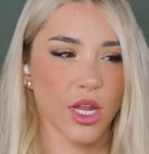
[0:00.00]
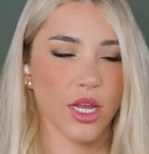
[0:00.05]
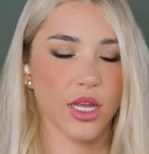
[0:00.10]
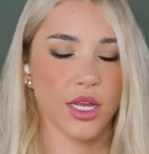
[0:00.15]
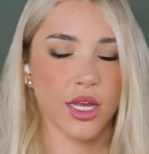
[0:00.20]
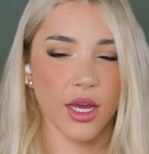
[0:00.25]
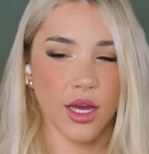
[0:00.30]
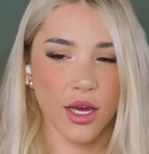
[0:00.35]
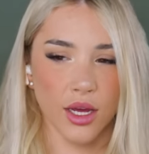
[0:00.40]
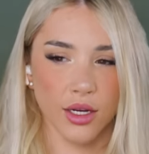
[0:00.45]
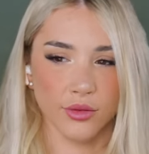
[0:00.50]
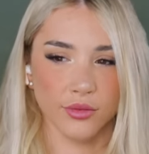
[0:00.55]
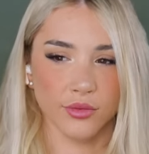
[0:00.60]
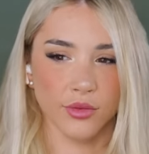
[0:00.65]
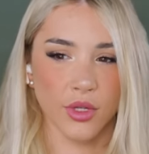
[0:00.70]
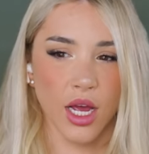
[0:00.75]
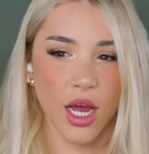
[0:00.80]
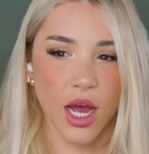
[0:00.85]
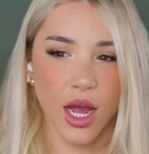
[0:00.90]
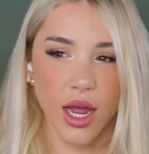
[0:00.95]
Yeah.
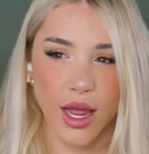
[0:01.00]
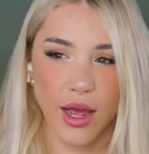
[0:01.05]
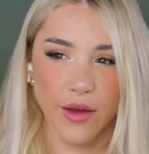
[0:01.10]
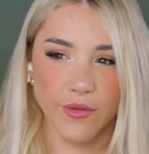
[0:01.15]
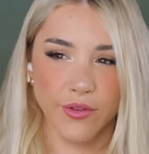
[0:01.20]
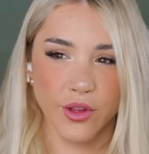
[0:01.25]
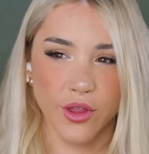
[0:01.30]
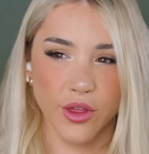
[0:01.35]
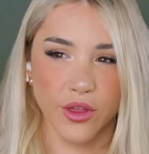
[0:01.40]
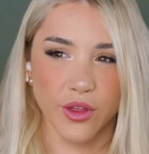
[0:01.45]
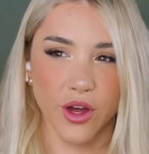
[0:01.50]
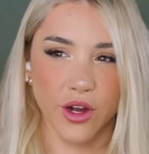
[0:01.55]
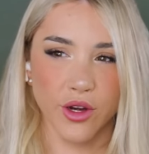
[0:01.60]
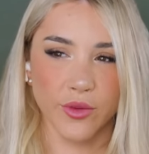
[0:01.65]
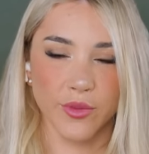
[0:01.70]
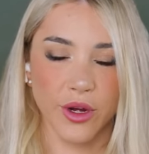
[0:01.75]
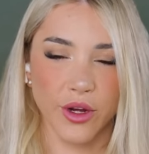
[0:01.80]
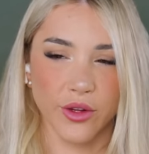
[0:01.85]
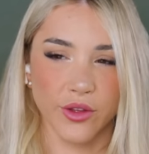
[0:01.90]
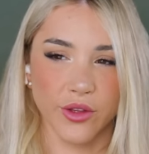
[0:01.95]
I haven't thought
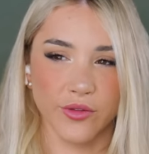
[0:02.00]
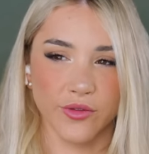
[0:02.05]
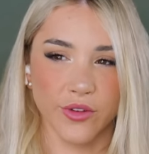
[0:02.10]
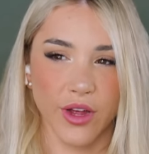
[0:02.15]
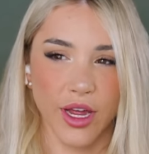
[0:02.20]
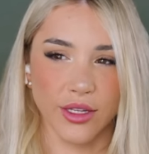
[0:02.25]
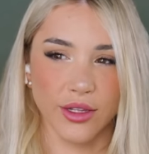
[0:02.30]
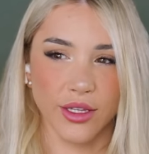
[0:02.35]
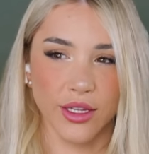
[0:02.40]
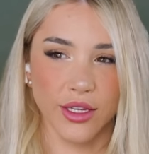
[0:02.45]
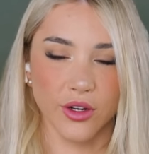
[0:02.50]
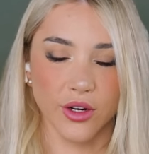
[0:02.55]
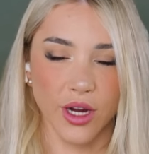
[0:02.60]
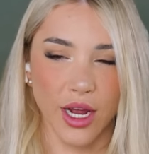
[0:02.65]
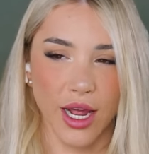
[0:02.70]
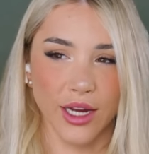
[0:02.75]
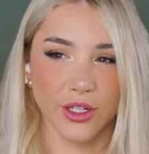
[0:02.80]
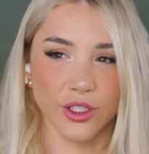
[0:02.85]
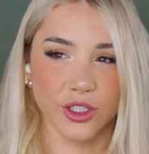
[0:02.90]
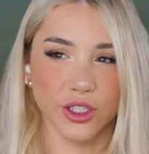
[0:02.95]
about the fact that you're
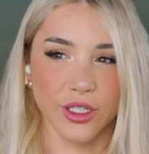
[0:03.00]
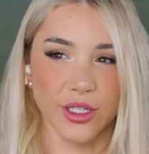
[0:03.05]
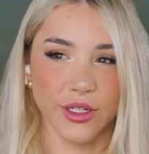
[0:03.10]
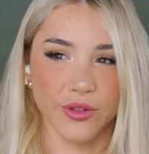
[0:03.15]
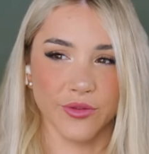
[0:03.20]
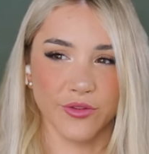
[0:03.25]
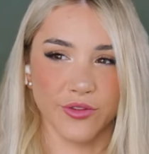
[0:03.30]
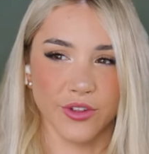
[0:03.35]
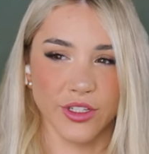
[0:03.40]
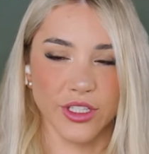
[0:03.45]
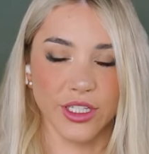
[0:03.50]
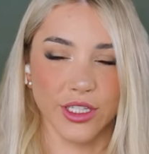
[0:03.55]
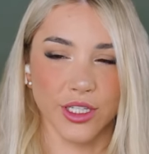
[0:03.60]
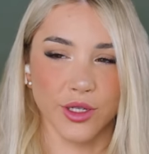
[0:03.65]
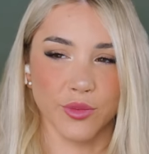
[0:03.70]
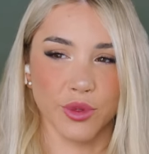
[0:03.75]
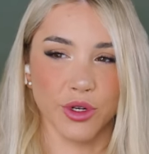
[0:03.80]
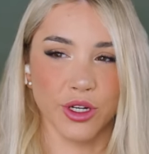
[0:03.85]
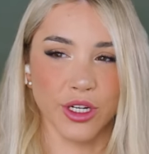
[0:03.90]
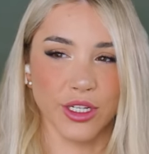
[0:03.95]
actually
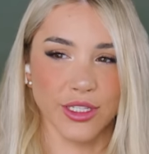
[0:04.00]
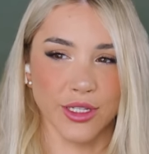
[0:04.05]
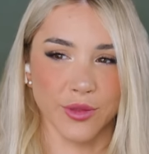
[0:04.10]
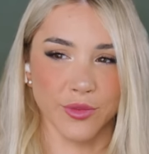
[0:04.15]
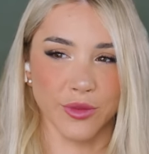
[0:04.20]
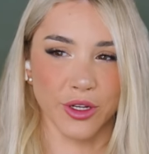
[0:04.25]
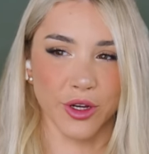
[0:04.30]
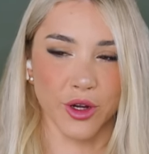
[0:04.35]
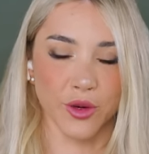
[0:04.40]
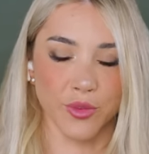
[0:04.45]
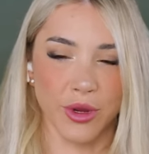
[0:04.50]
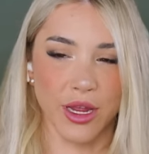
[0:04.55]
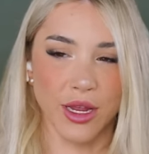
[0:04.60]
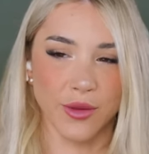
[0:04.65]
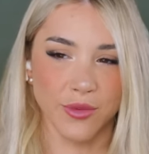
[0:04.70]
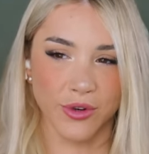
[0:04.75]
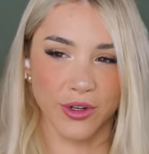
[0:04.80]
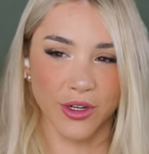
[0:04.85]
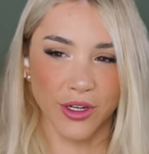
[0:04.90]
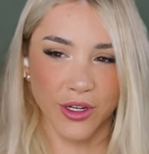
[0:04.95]
physically putting something on
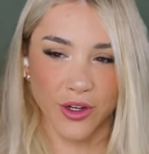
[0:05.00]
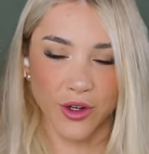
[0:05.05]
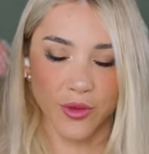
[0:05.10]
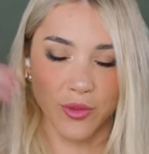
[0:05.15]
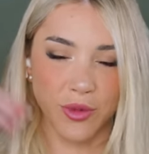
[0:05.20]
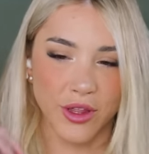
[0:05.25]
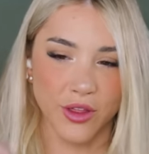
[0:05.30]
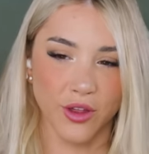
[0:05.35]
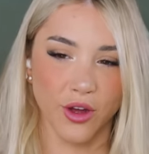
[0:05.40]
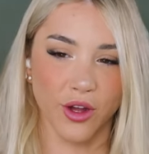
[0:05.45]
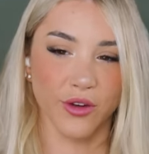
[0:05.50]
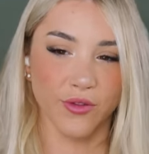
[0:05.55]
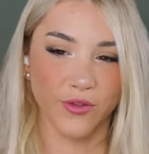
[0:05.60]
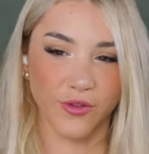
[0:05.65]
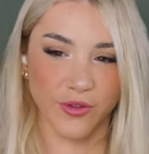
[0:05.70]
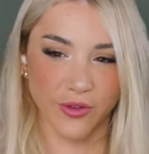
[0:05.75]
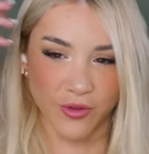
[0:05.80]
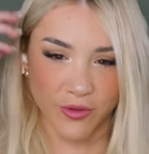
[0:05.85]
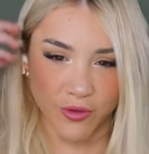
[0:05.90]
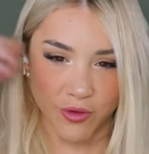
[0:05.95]
paper and it could be thought of
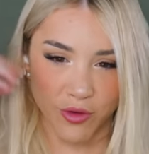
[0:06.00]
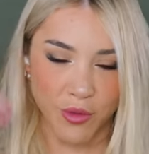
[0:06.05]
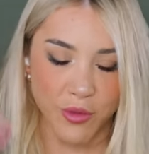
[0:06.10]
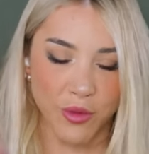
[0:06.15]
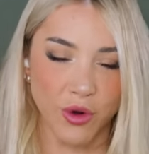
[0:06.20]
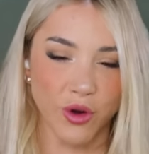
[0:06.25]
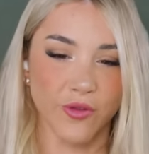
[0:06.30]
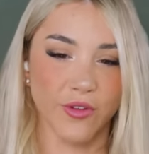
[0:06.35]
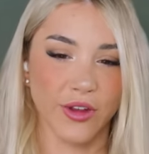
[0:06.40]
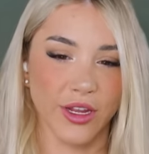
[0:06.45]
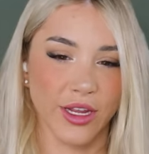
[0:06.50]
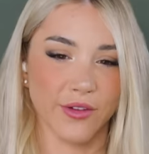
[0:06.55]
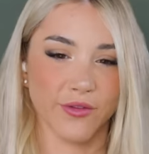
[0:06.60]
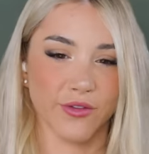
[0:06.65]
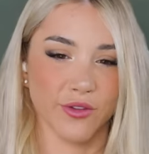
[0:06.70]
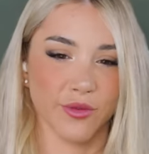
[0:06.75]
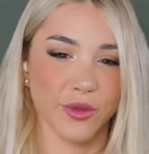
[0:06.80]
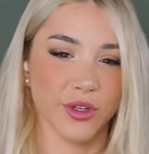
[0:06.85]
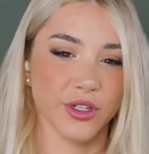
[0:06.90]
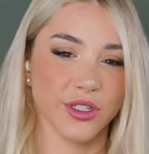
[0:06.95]
removing it
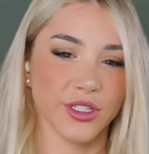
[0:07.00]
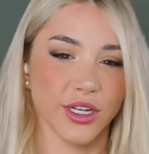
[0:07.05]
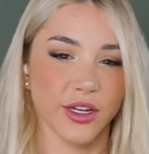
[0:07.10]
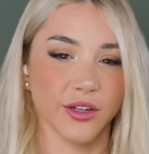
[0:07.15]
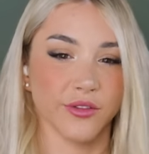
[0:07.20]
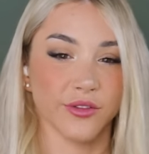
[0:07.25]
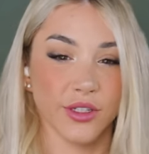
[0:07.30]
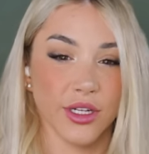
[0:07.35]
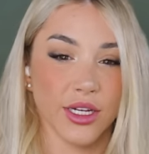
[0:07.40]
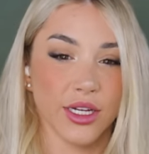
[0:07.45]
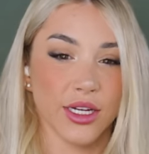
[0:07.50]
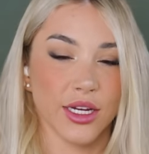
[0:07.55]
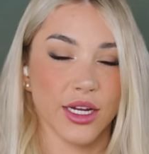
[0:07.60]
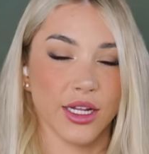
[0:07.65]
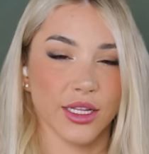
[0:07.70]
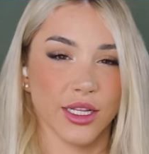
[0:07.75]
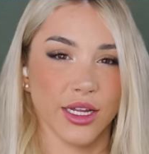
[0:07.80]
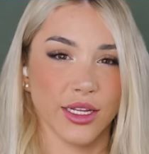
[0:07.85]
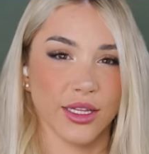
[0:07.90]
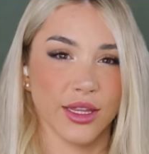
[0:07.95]
from yourself.
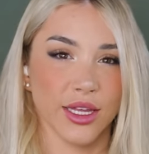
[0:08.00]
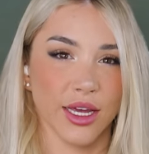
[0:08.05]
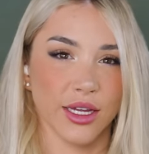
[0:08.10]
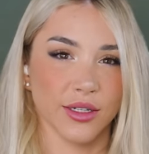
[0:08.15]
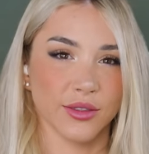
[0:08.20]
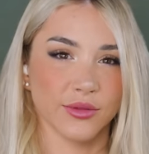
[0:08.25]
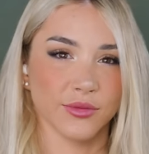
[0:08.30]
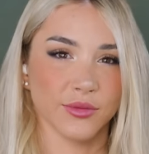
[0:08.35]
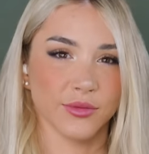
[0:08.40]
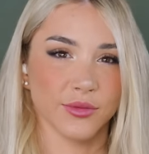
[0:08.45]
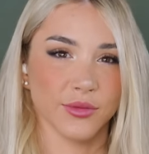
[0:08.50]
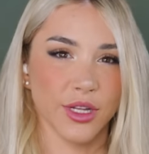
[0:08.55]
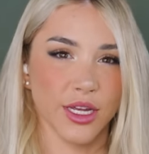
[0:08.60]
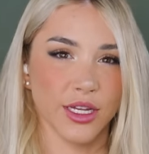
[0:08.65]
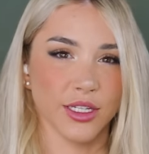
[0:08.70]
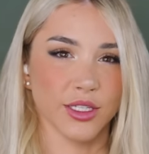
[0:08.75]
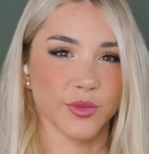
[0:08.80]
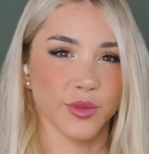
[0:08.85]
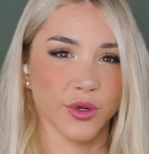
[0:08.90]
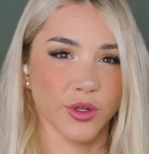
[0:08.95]
I like that
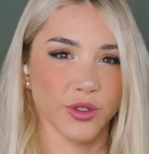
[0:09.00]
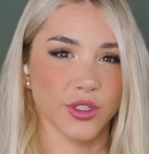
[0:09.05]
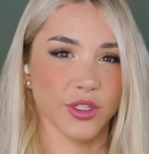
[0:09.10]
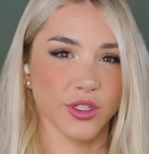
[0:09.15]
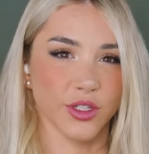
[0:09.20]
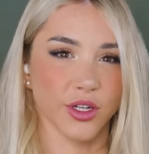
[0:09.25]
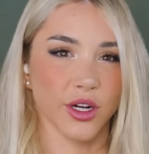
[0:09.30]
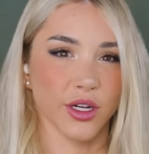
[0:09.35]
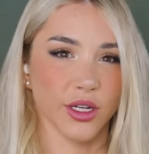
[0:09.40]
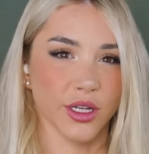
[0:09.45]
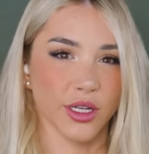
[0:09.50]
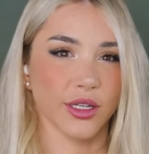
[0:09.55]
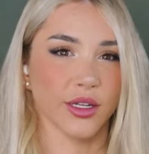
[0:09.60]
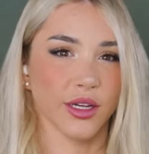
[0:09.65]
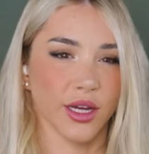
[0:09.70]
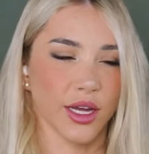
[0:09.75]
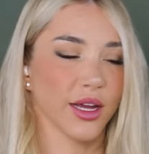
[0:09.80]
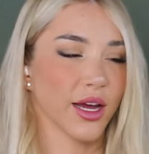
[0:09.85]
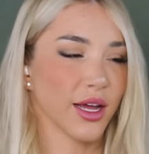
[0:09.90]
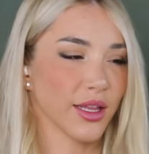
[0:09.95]
as opposed to talking.
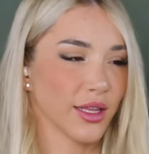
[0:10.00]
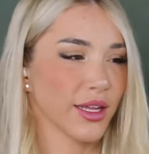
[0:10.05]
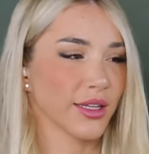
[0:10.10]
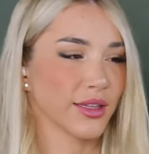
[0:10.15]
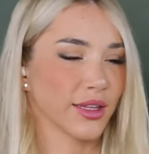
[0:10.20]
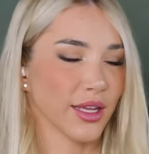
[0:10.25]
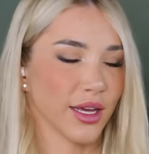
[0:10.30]
I, I like